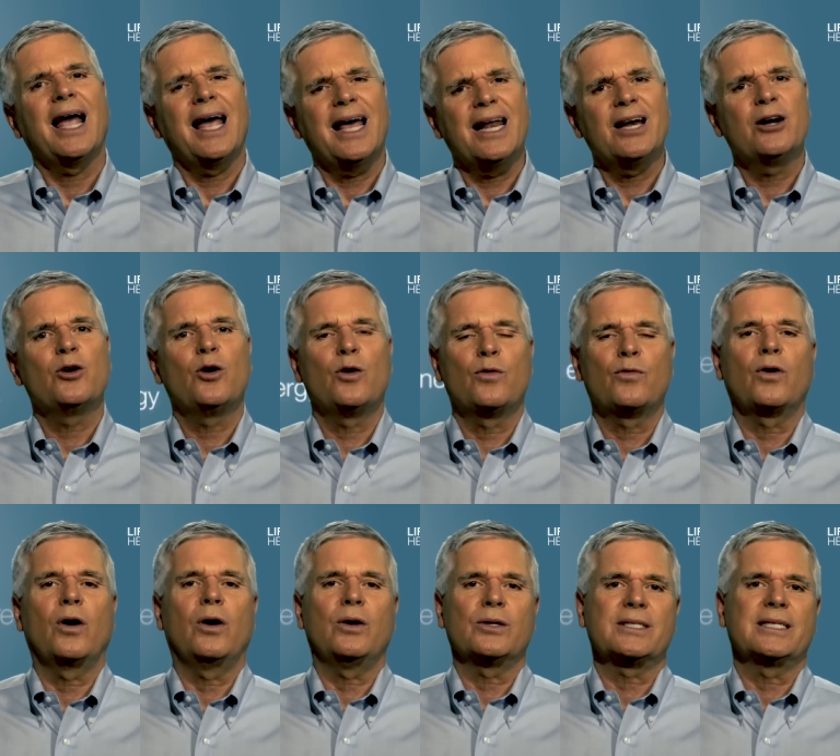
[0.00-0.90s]
and an
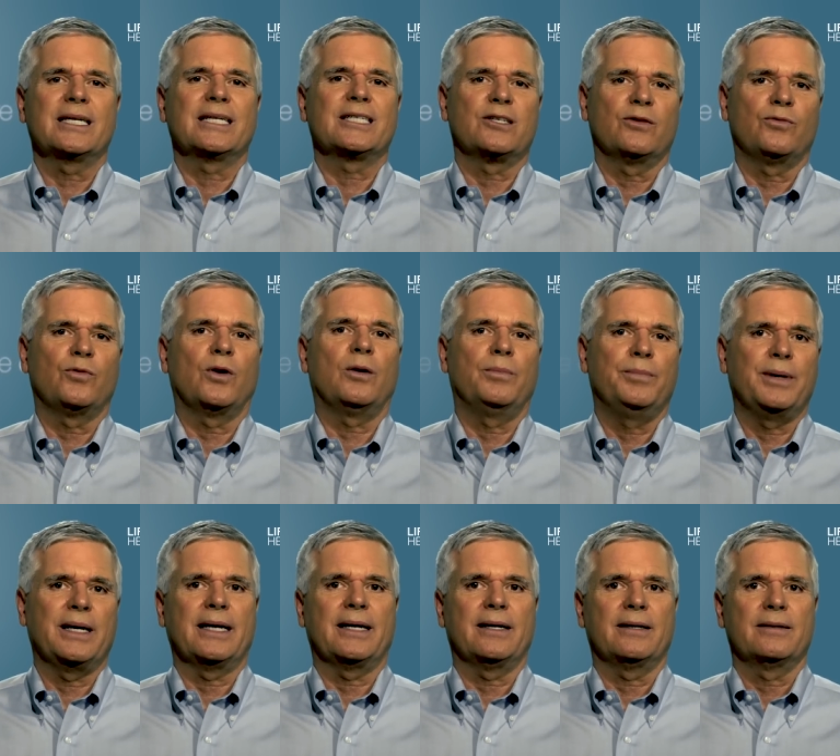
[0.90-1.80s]
overall sense of
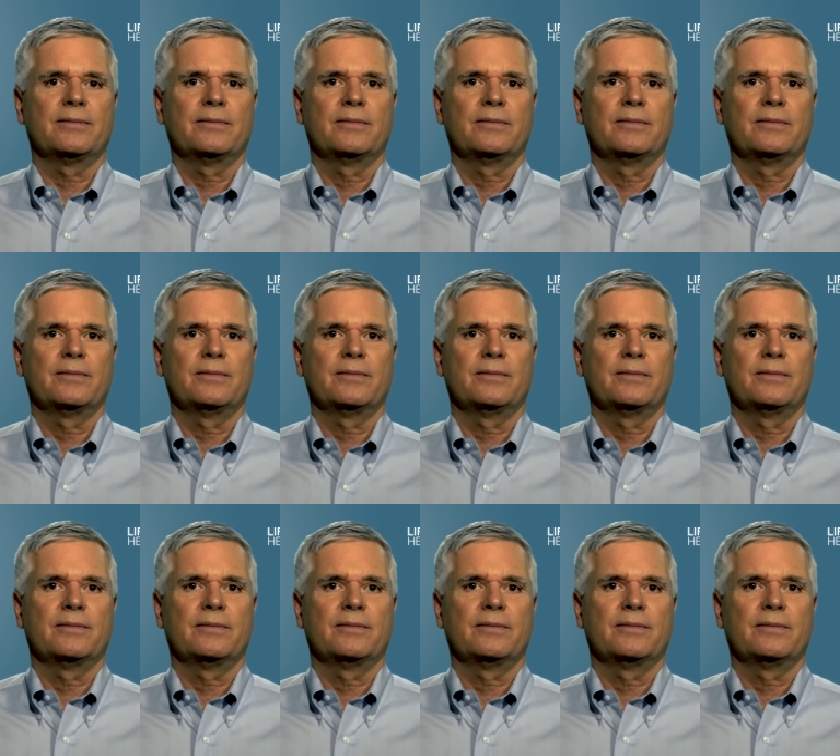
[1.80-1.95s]
well-being.